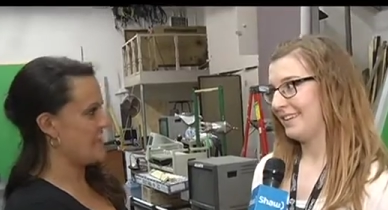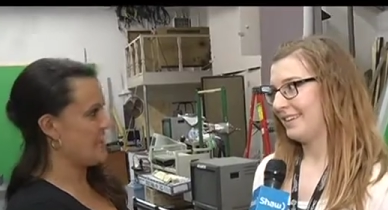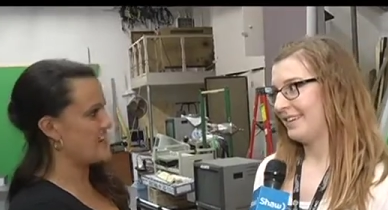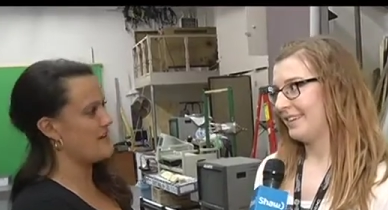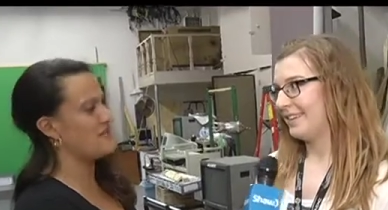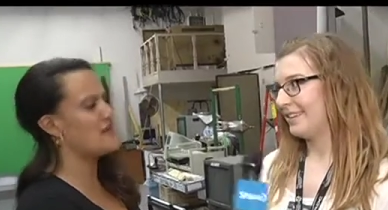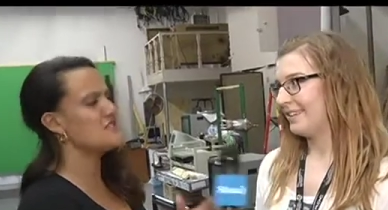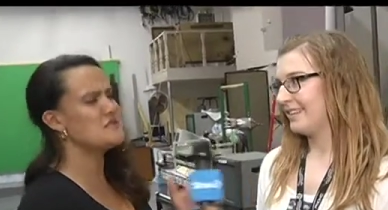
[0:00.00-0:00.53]

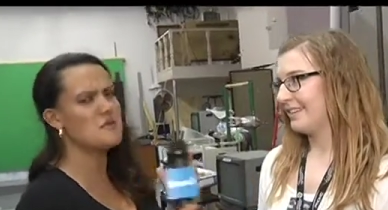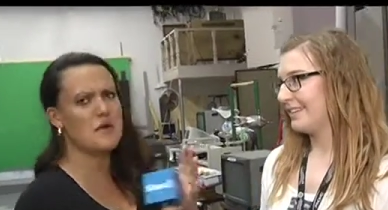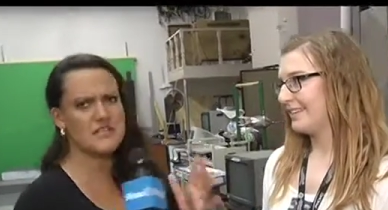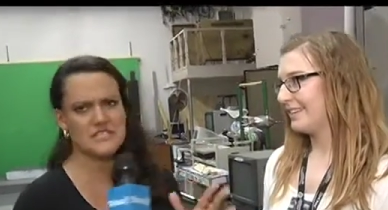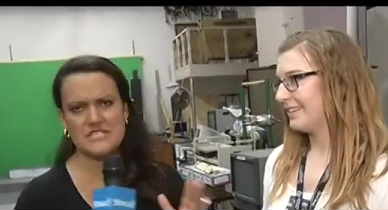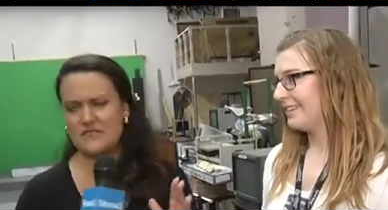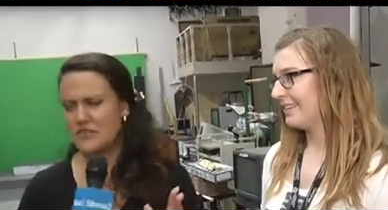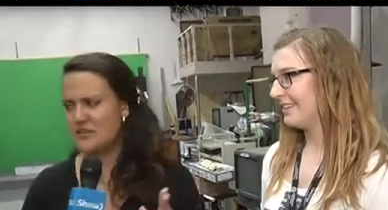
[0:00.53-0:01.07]
Speaker 1: Now I got some
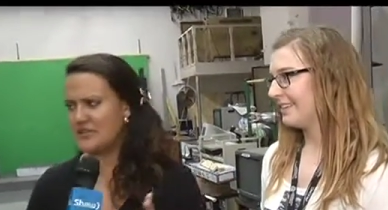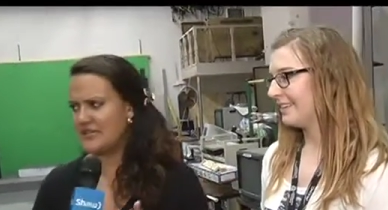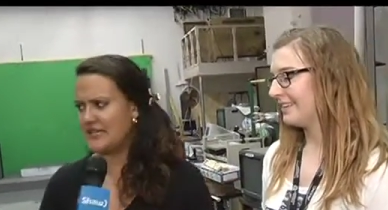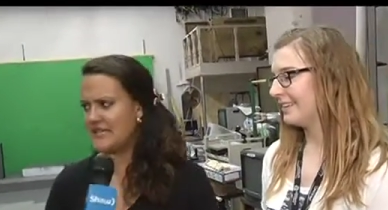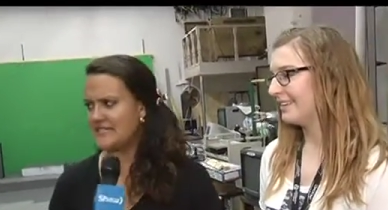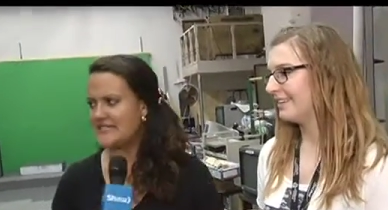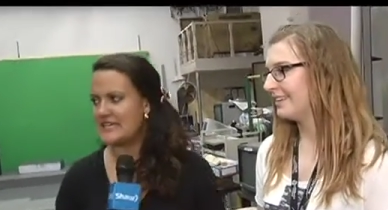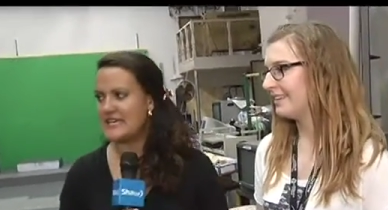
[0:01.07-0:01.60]
questions for you,
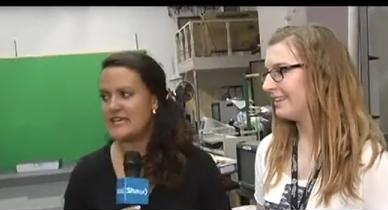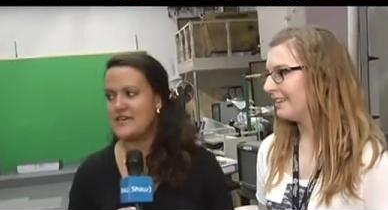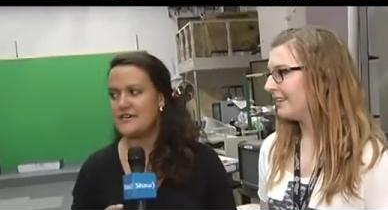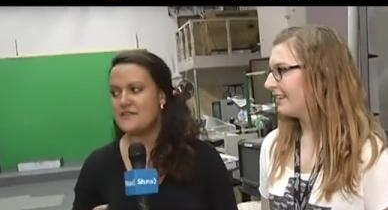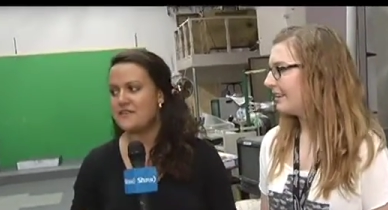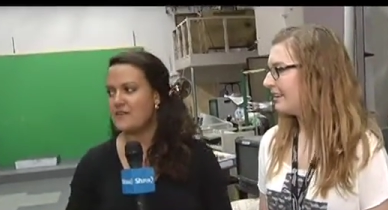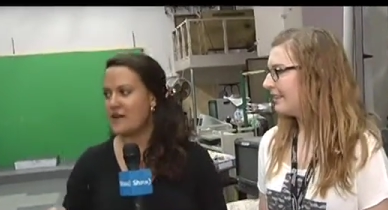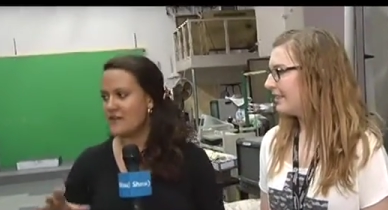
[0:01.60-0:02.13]
ladies.
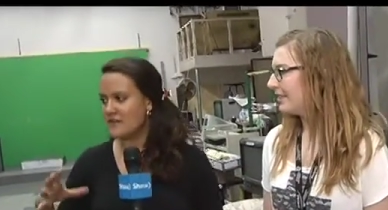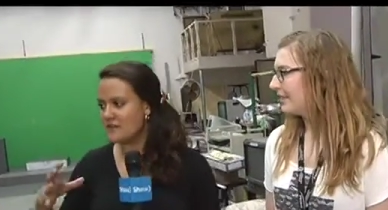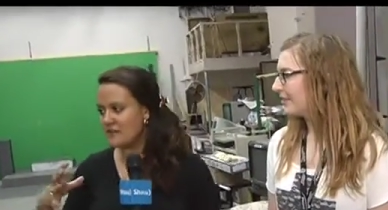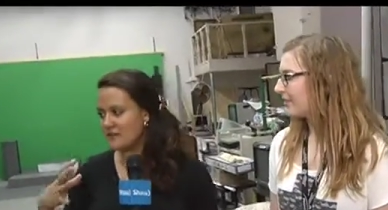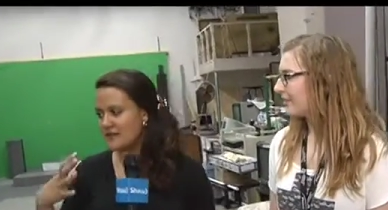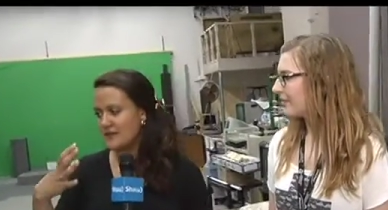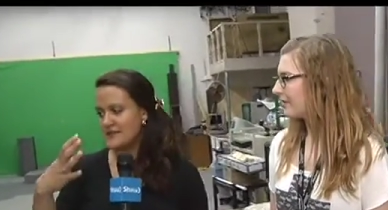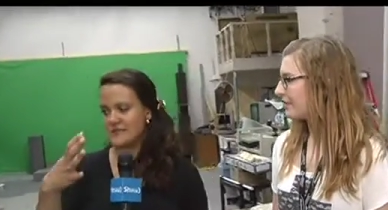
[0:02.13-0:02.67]
If
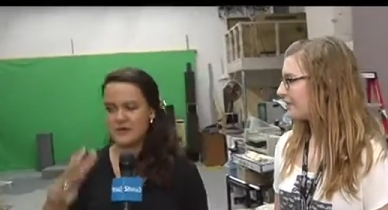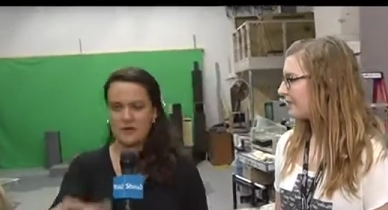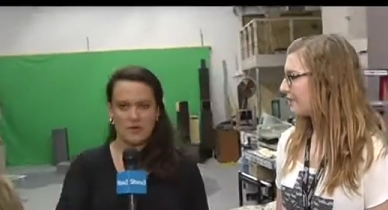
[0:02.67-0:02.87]
other kids are at